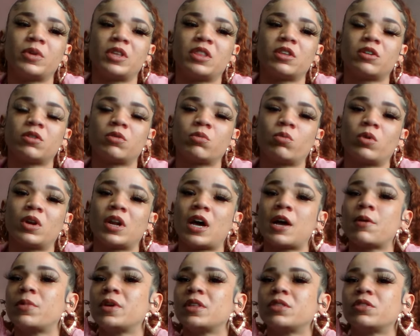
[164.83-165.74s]
either what
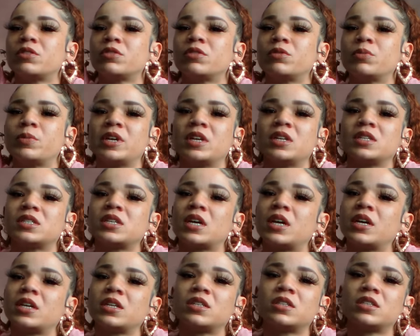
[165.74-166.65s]
I've been through, being
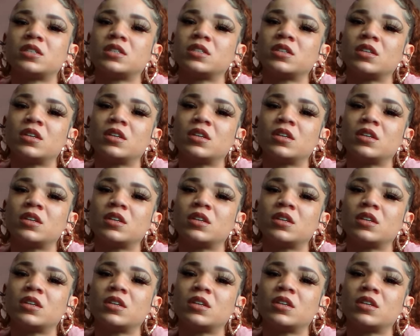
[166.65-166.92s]
touched,